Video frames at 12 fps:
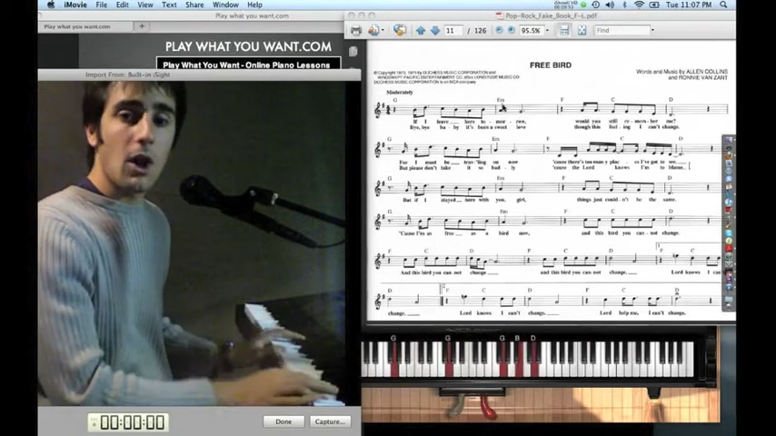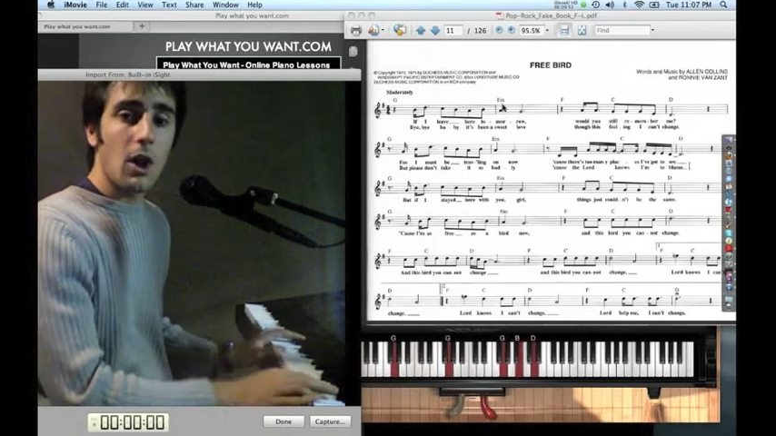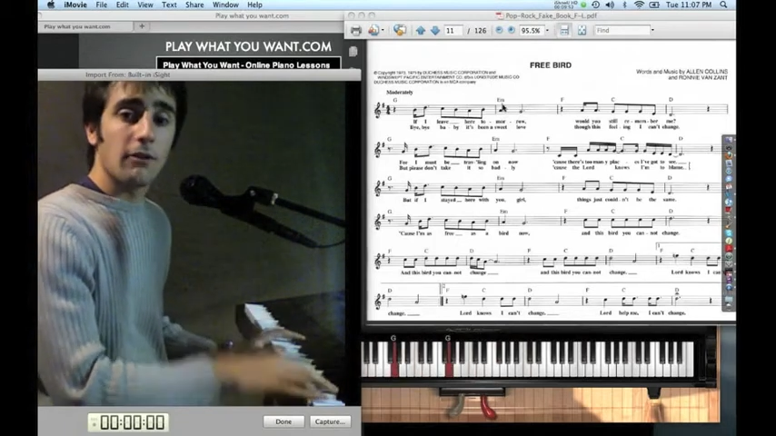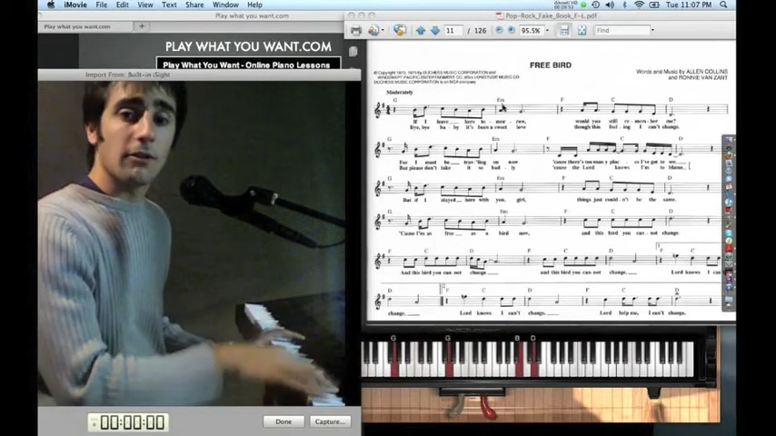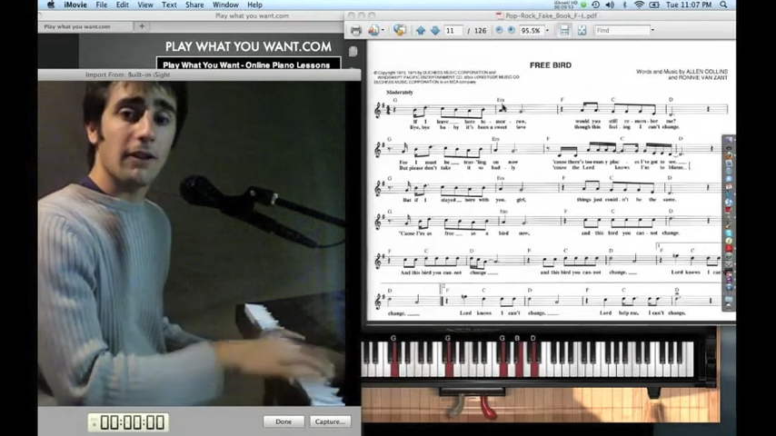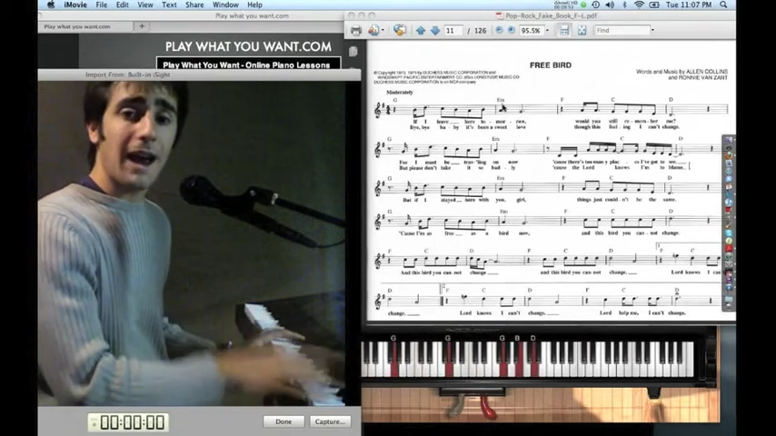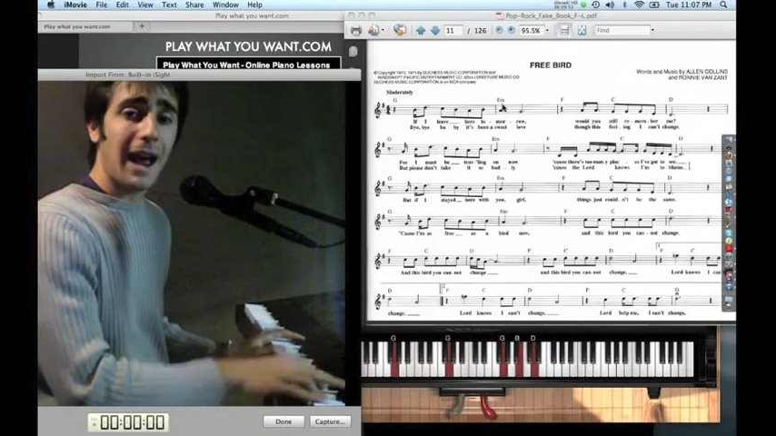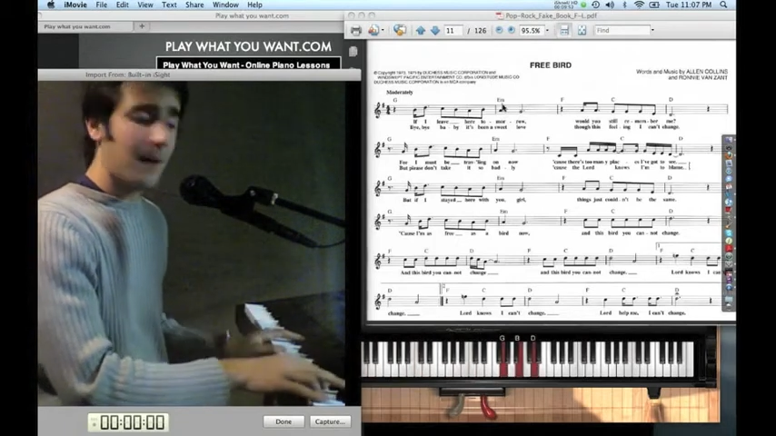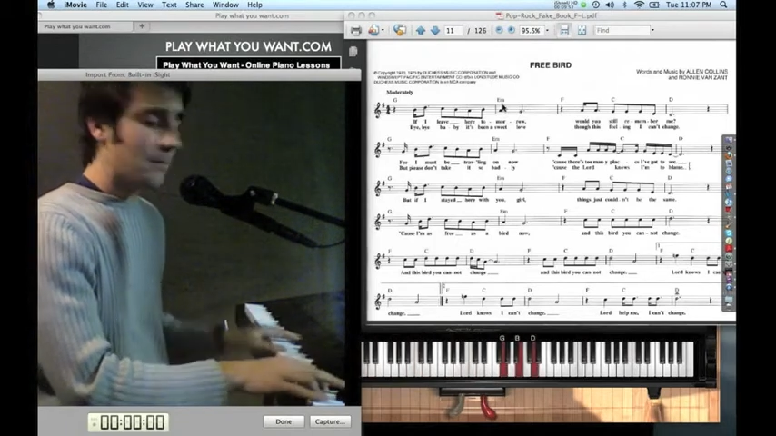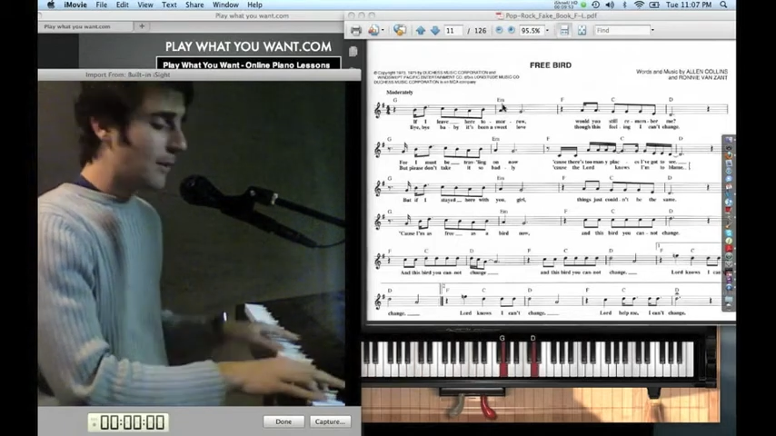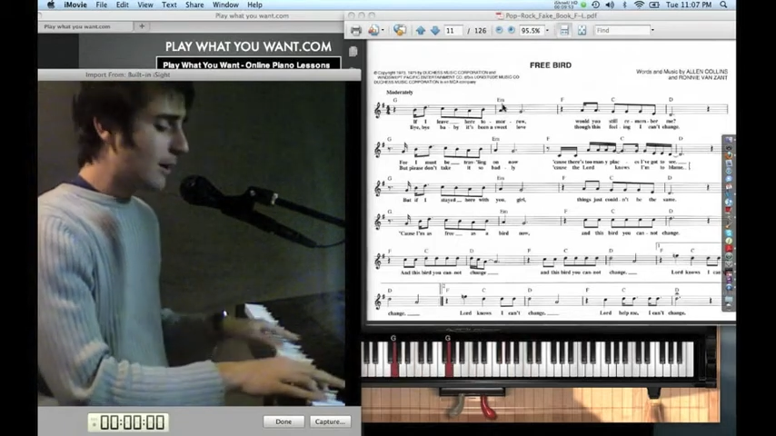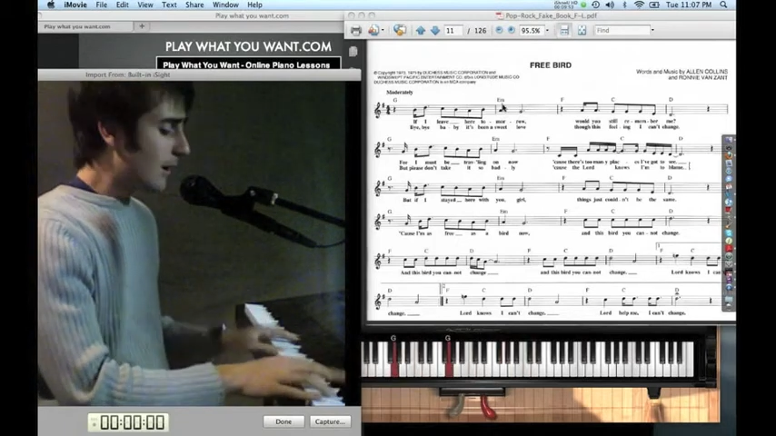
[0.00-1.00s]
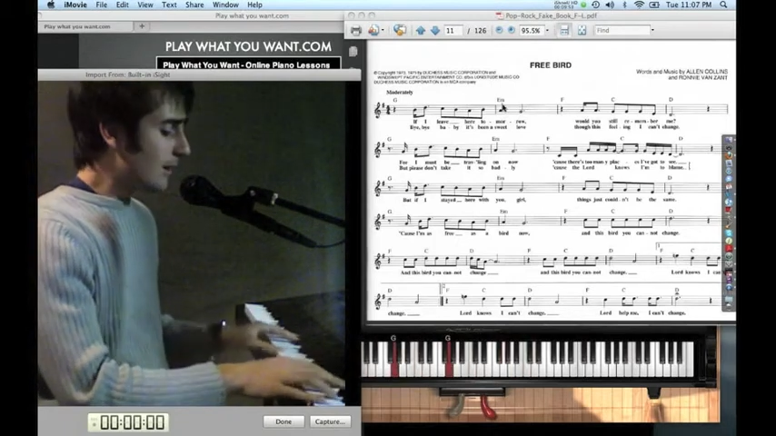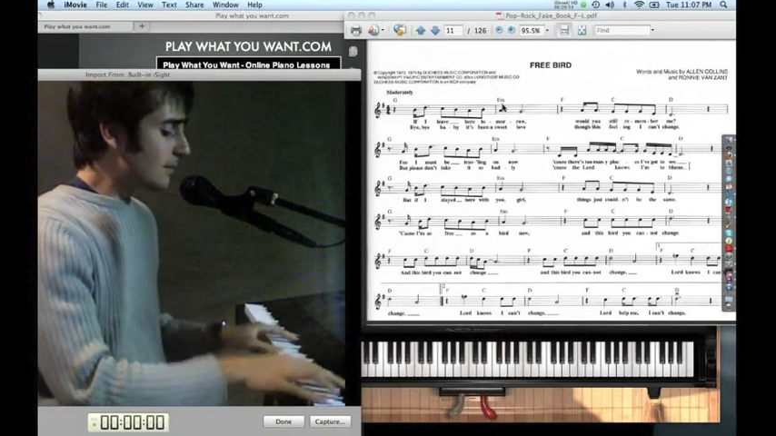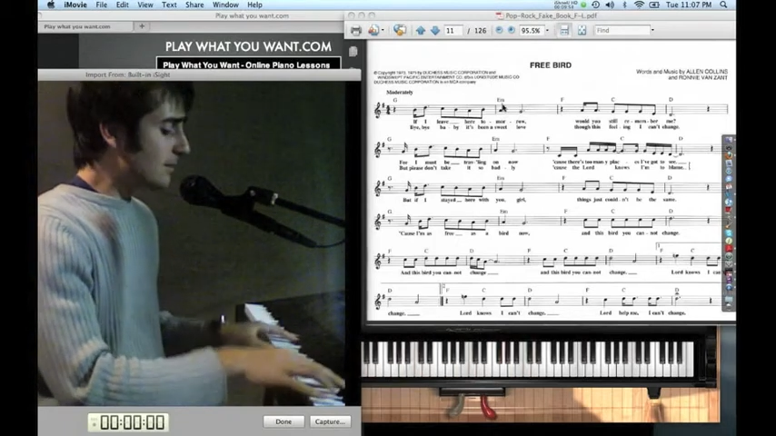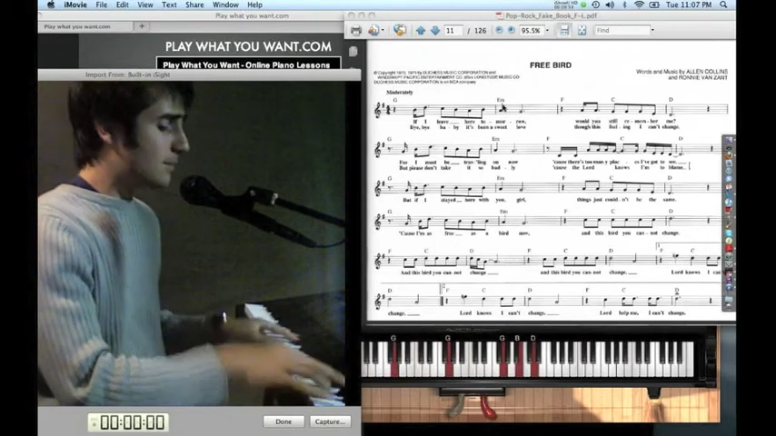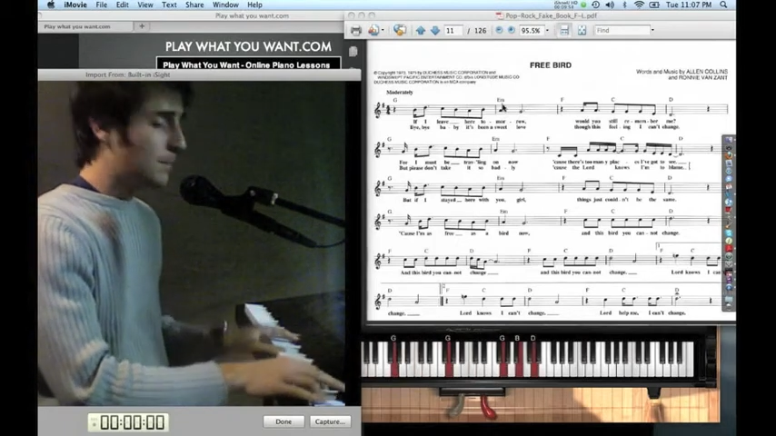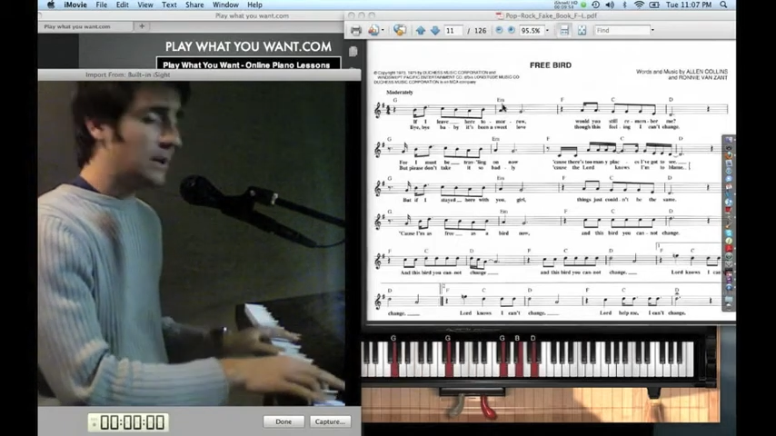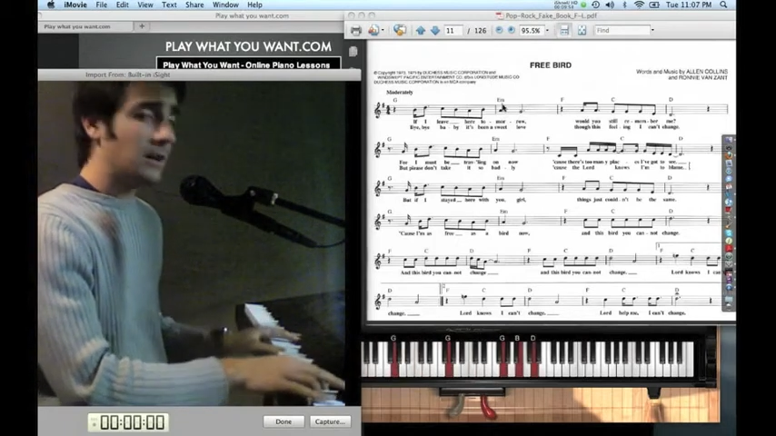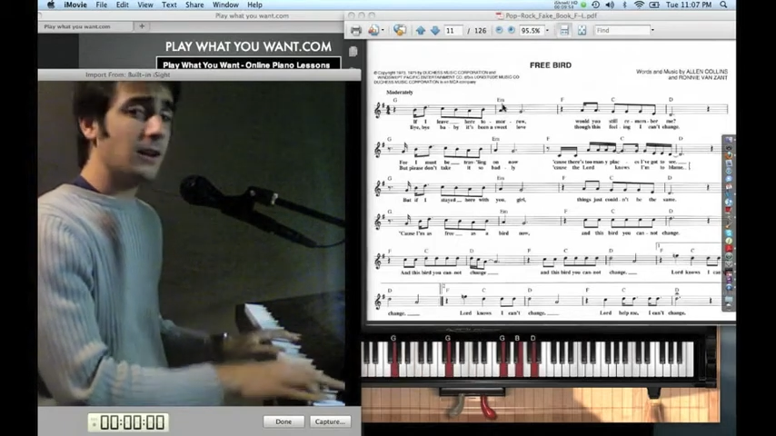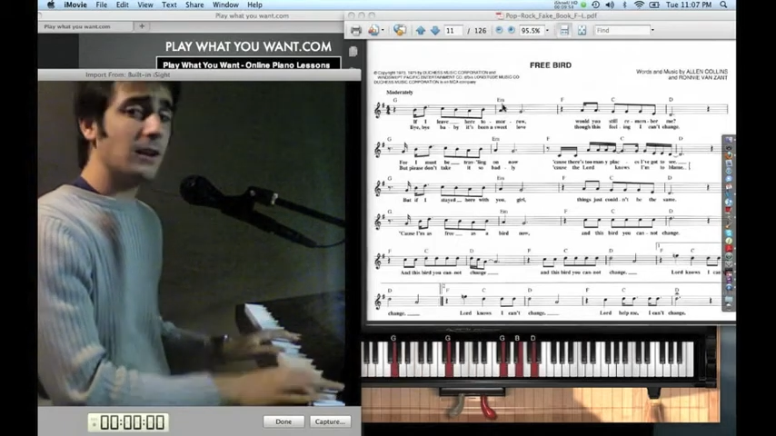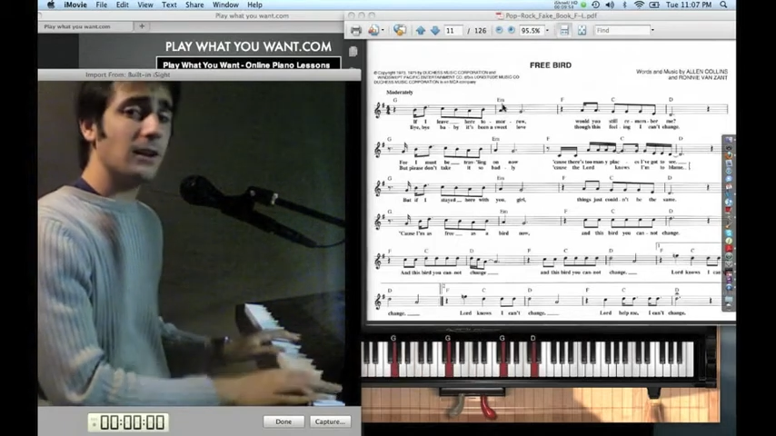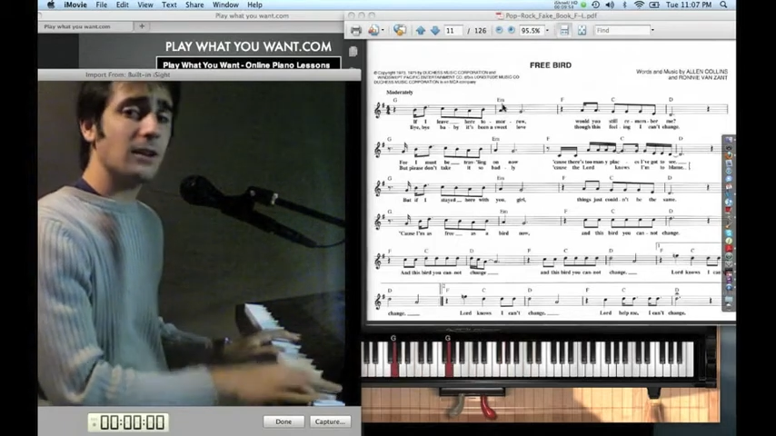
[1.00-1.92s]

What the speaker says: For I must be a